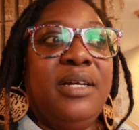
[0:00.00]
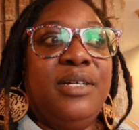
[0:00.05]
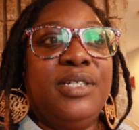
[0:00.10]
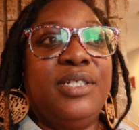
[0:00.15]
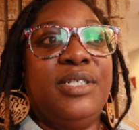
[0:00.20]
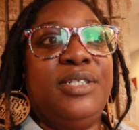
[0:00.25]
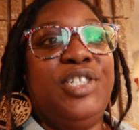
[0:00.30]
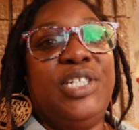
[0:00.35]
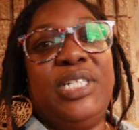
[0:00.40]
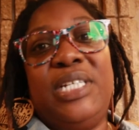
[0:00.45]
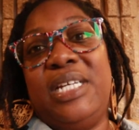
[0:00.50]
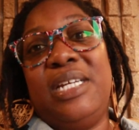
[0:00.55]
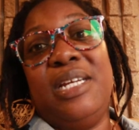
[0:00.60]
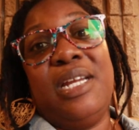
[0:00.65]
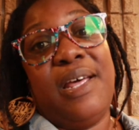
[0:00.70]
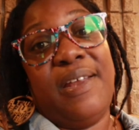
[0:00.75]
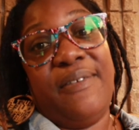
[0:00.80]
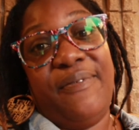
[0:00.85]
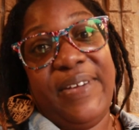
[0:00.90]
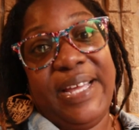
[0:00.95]
she
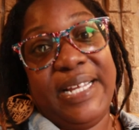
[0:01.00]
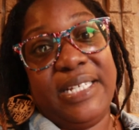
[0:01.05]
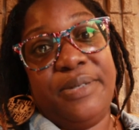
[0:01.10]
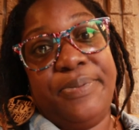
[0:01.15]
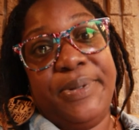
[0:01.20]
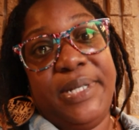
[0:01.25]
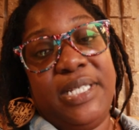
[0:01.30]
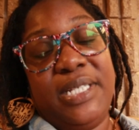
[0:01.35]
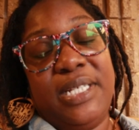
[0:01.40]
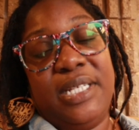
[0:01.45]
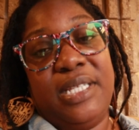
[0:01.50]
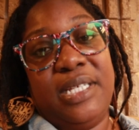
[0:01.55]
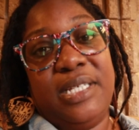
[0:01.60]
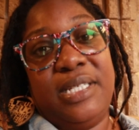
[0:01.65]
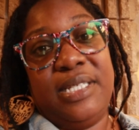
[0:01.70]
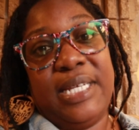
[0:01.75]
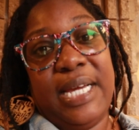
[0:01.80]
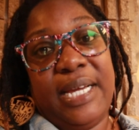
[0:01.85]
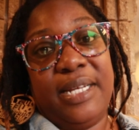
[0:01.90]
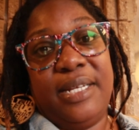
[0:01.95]
didn't advance me to the
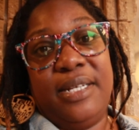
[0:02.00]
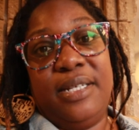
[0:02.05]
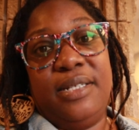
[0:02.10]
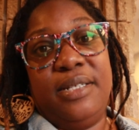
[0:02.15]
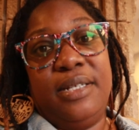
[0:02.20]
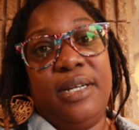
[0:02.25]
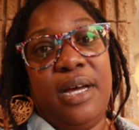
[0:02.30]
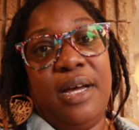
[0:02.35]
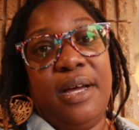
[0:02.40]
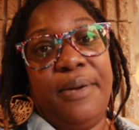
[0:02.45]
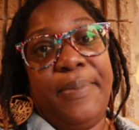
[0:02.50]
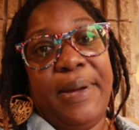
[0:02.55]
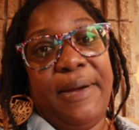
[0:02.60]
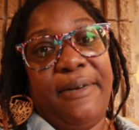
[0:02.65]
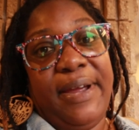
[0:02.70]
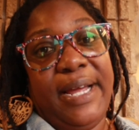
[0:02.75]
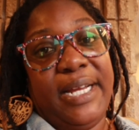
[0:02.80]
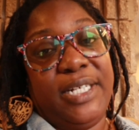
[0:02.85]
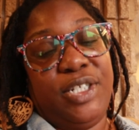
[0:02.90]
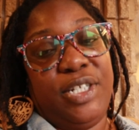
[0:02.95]
second
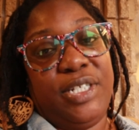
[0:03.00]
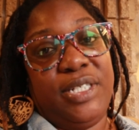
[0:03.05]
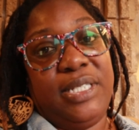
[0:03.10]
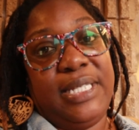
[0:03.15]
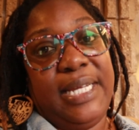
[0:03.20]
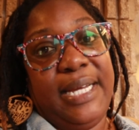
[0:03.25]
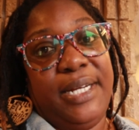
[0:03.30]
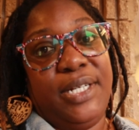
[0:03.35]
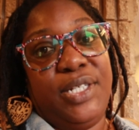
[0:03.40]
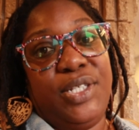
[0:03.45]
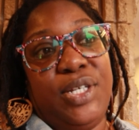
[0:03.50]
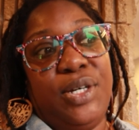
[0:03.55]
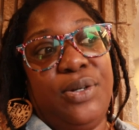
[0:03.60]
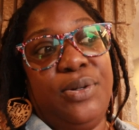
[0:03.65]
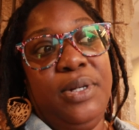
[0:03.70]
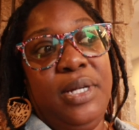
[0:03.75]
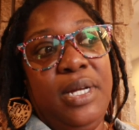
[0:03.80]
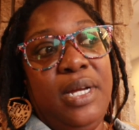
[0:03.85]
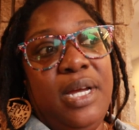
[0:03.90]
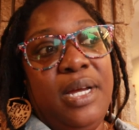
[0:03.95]
bariatric stage.
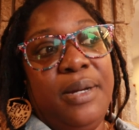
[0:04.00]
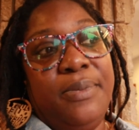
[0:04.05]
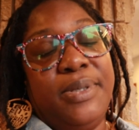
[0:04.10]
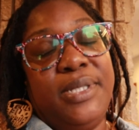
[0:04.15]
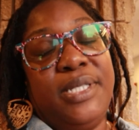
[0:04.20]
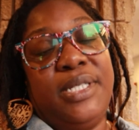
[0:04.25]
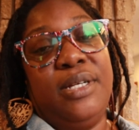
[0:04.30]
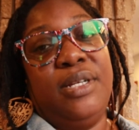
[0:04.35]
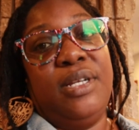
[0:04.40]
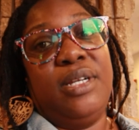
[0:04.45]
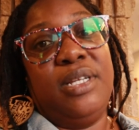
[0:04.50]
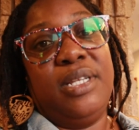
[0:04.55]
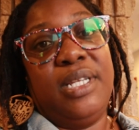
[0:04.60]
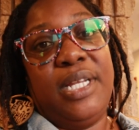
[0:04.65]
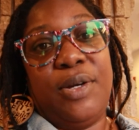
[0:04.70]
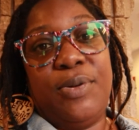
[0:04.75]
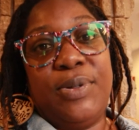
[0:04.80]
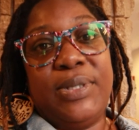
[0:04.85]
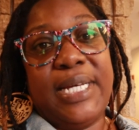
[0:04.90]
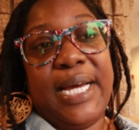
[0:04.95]
So I'm still on the
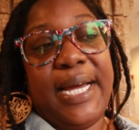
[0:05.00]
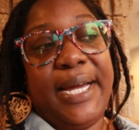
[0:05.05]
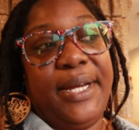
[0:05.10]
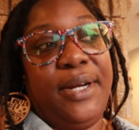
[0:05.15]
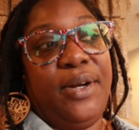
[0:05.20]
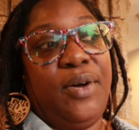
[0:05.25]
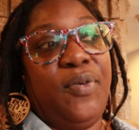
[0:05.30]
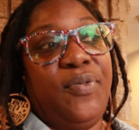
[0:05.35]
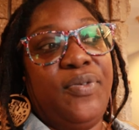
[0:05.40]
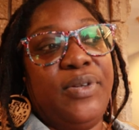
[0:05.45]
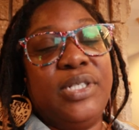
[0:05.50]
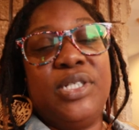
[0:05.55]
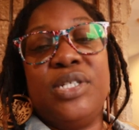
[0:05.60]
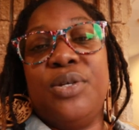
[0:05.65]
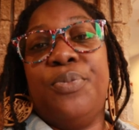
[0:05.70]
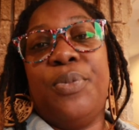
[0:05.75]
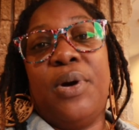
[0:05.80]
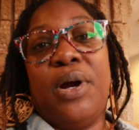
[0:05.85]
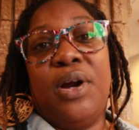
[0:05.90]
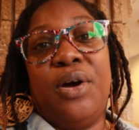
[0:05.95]
liquid diet. Hopefully
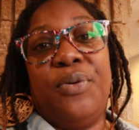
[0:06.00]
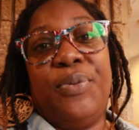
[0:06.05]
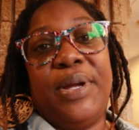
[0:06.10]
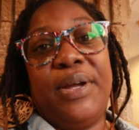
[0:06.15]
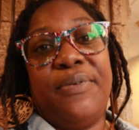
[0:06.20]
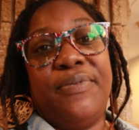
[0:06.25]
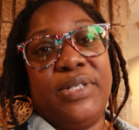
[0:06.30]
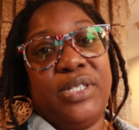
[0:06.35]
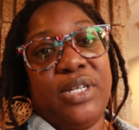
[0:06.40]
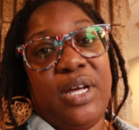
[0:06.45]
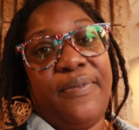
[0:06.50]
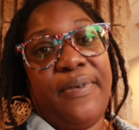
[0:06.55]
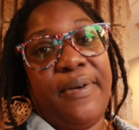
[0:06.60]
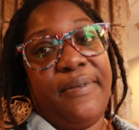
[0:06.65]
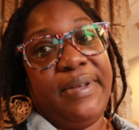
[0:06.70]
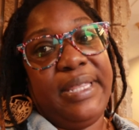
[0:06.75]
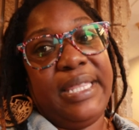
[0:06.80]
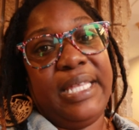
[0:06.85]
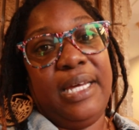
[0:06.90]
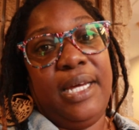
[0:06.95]
tomorrow we can resolve
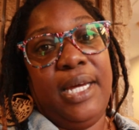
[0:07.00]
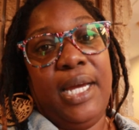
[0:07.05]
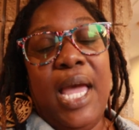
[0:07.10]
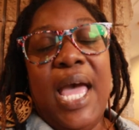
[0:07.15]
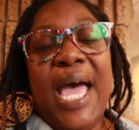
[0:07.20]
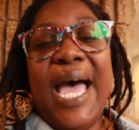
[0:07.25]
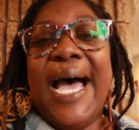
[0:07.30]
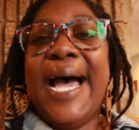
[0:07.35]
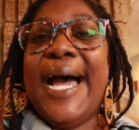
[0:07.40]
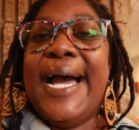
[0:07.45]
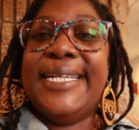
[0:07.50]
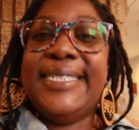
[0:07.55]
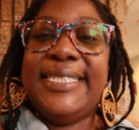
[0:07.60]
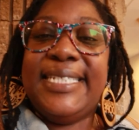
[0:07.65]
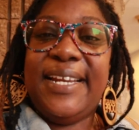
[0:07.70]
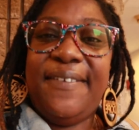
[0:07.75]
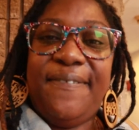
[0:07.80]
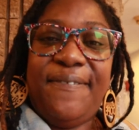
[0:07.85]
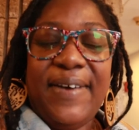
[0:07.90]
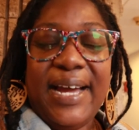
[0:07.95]
everything. I
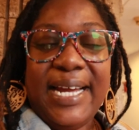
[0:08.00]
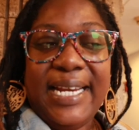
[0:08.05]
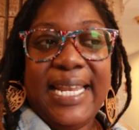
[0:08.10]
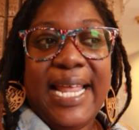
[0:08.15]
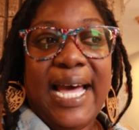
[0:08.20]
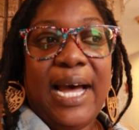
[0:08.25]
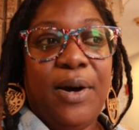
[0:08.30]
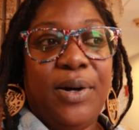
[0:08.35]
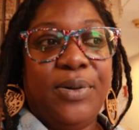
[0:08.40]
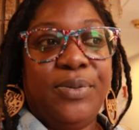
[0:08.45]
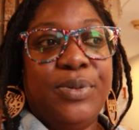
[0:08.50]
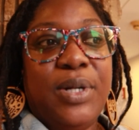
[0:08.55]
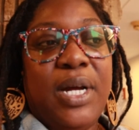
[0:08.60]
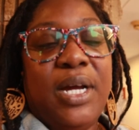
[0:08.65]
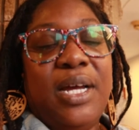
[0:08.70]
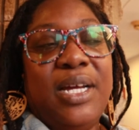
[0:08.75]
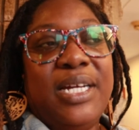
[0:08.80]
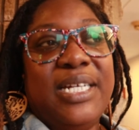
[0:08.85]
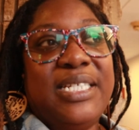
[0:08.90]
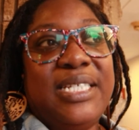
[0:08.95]
did find out
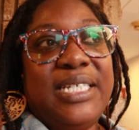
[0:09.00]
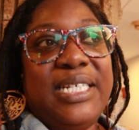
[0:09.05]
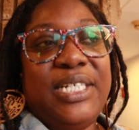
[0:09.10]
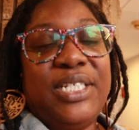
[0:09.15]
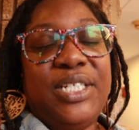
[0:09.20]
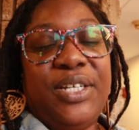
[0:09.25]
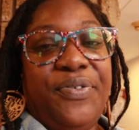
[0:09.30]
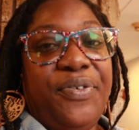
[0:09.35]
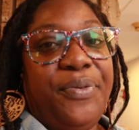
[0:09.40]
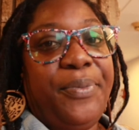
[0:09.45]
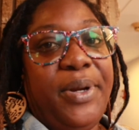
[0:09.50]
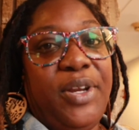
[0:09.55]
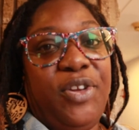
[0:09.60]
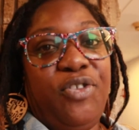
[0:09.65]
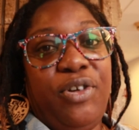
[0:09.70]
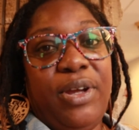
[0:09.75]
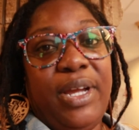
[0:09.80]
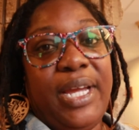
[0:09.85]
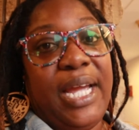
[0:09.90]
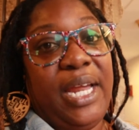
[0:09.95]
it's easier for me to
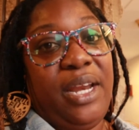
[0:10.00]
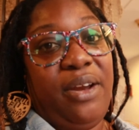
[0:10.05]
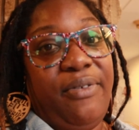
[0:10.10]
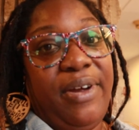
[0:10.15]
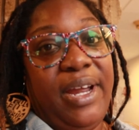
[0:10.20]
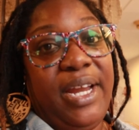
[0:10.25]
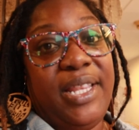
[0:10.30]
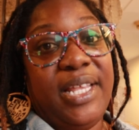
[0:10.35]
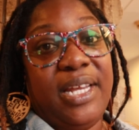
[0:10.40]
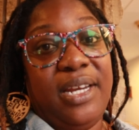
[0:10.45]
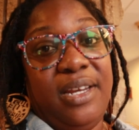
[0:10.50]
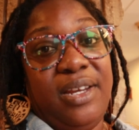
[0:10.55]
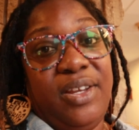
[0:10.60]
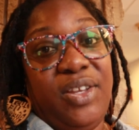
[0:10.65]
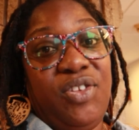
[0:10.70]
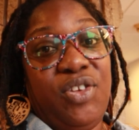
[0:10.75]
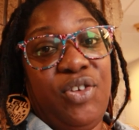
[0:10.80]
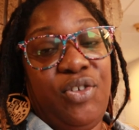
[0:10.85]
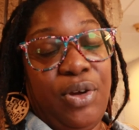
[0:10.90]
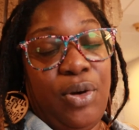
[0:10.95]
drink Gatorade than it
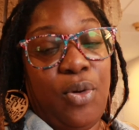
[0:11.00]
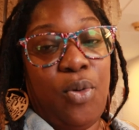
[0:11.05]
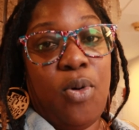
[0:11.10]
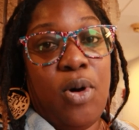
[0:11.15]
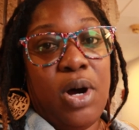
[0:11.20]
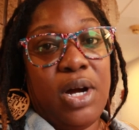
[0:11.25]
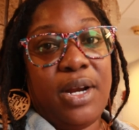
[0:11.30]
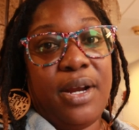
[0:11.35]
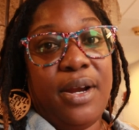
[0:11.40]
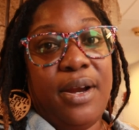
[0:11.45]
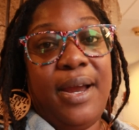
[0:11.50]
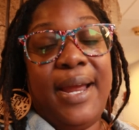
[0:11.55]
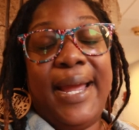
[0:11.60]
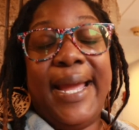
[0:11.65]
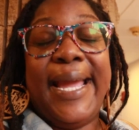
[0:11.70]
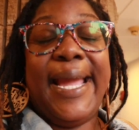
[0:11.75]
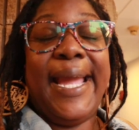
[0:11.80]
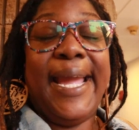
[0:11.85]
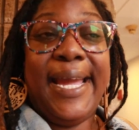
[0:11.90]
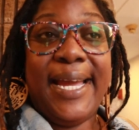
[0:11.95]
is to drink water,
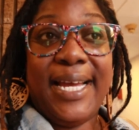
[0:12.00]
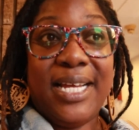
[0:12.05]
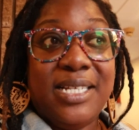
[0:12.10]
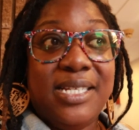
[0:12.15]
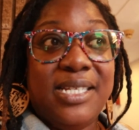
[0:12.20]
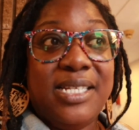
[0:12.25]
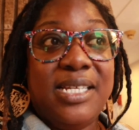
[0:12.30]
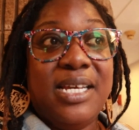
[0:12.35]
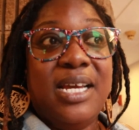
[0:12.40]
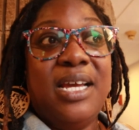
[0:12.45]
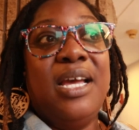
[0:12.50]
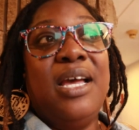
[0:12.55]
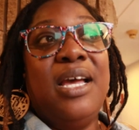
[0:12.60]
and